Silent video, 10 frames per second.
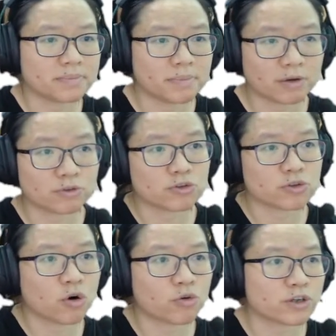Maybe I'll use
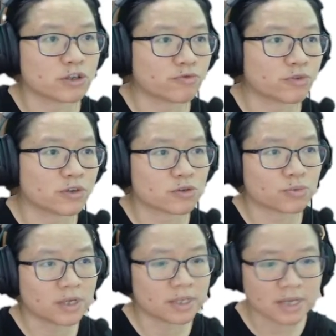orange for this
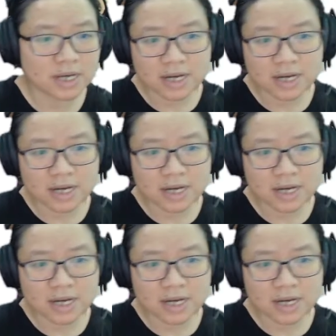one.